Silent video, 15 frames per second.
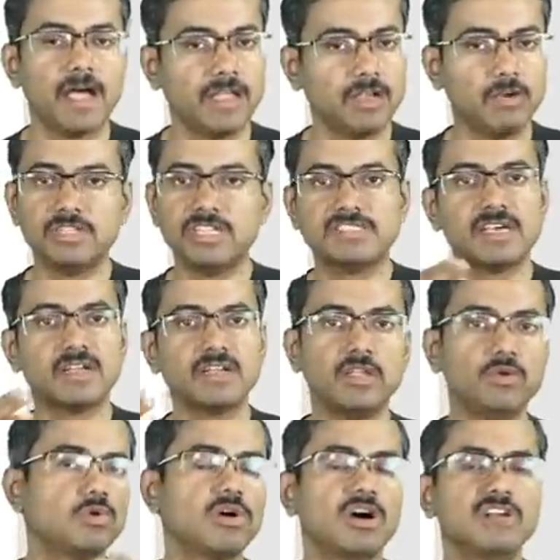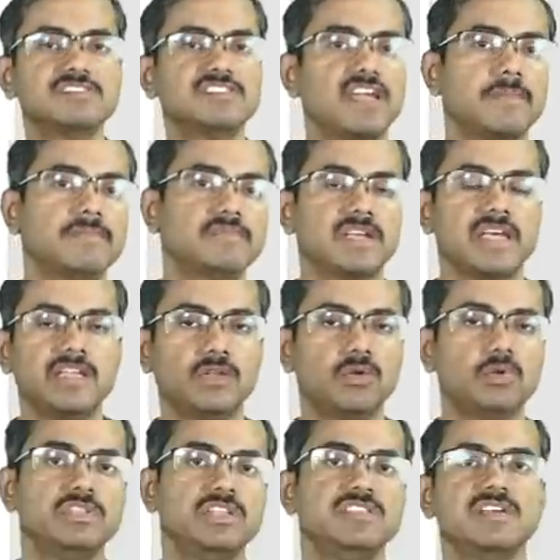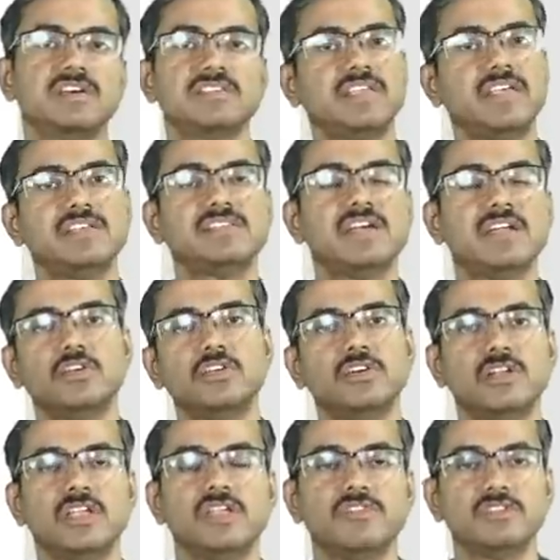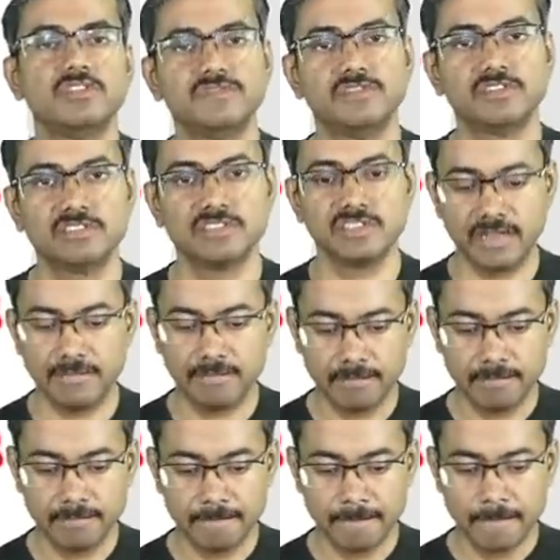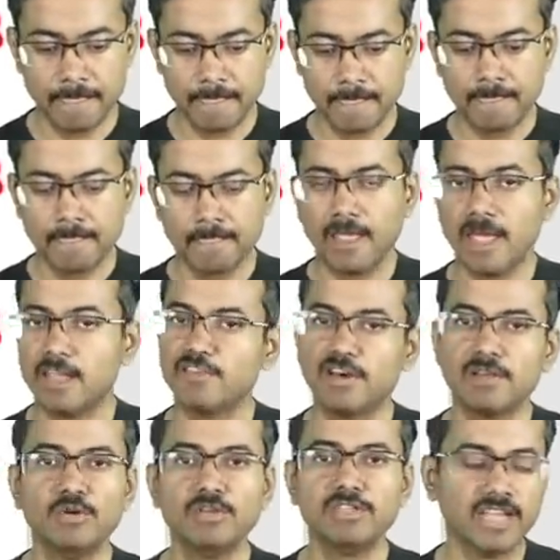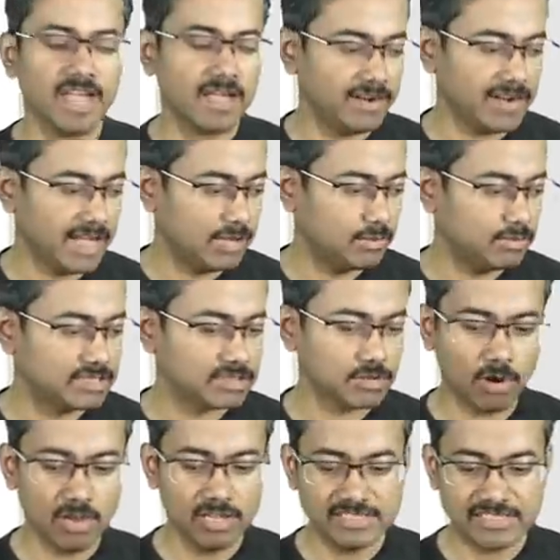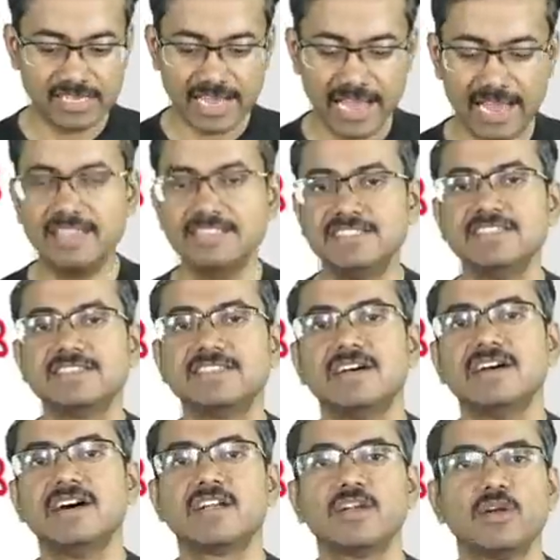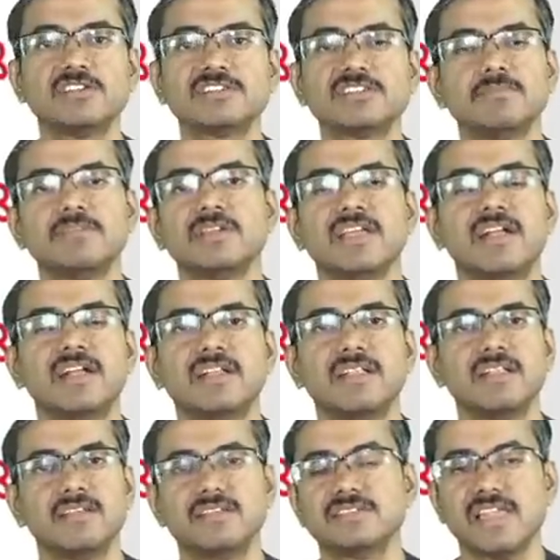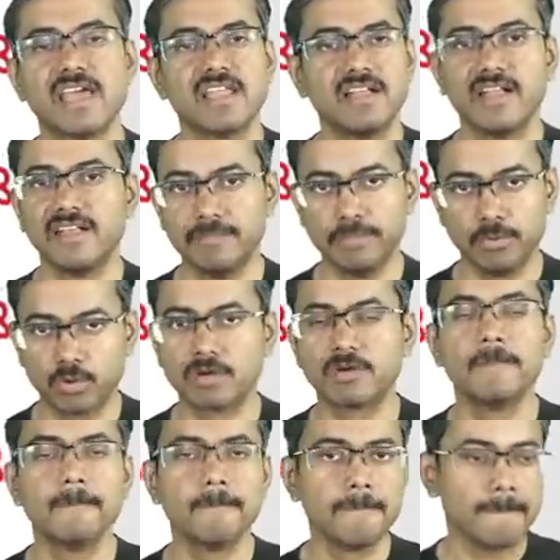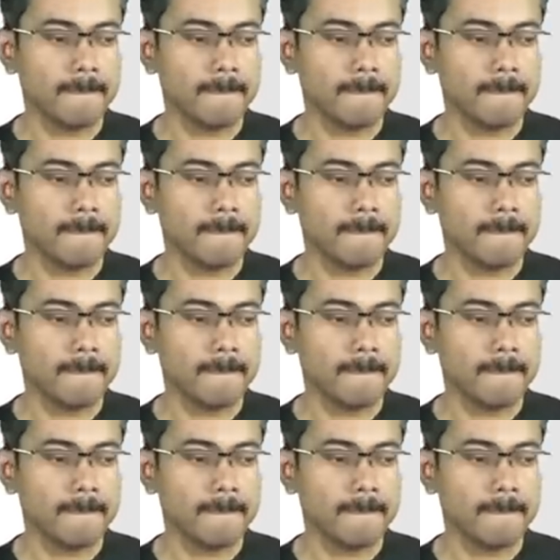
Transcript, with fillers: I know these are new concepts. I know these are things that you're hearing for the first time. And one more thing I will tell you, this, all these analogies now are not something that is there in any book.